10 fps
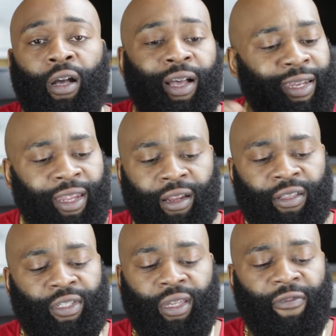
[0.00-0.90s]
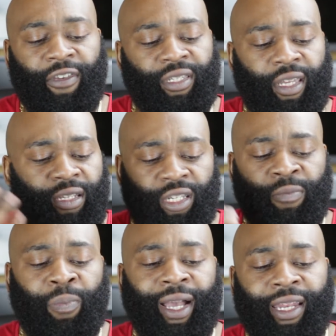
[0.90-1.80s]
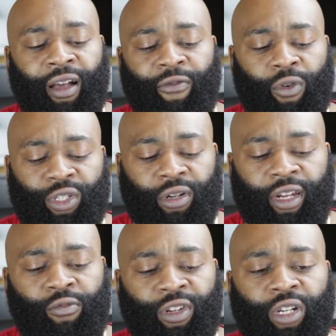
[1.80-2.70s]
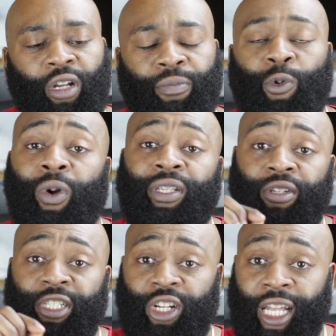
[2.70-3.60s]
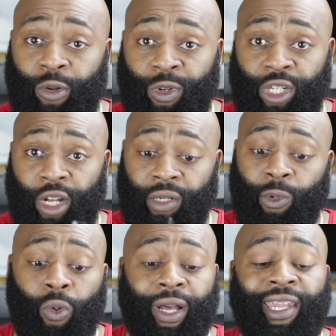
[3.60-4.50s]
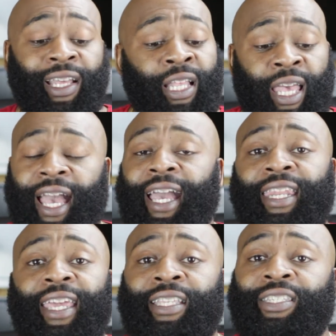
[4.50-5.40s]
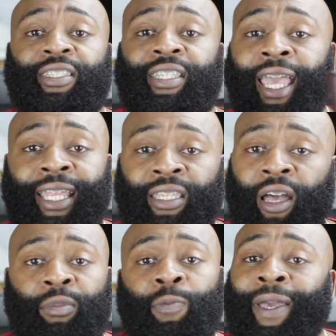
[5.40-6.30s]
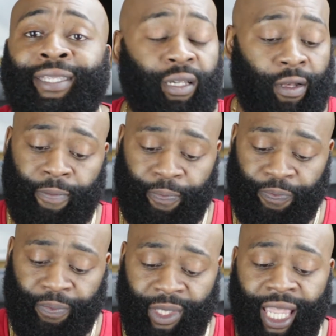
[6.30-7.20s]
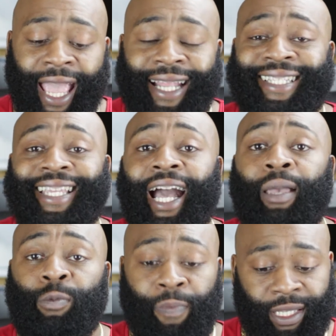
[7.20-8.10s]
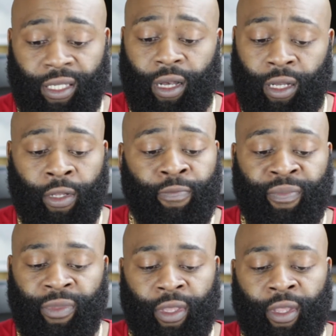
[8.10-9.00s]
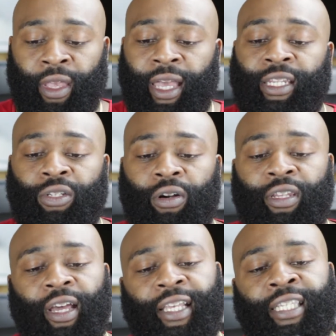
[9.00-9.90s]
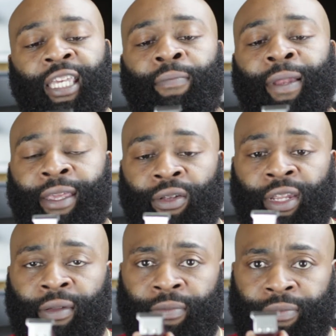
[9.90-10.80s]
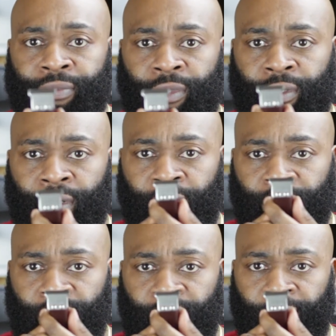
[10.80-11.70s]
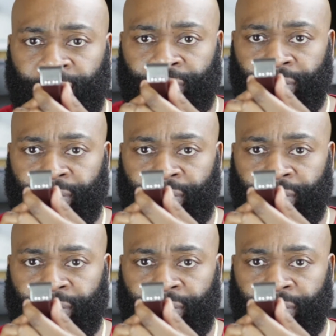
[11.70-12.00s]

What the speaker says: And then something said, just buy the other one, try the rechargeable one. So I tried the rechargeable one, and it's 10 times better. 10 times better. And it's got a nice T-blade on it. Can you see that?